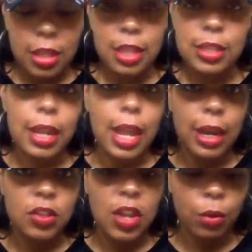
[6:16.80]
These, like
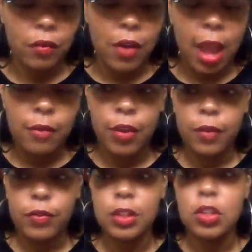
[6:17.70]
I said, were
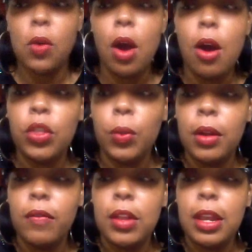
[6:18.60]
5.50. So all
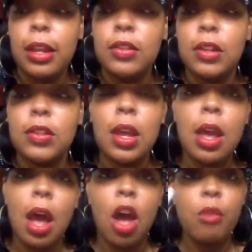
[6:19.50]
three of these is
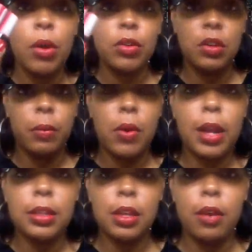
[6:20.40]
almost the
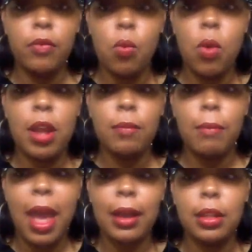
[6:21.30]
price of one
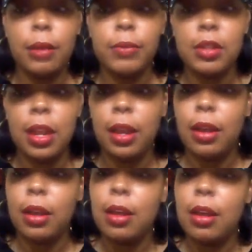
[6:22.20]
MAC lipstick.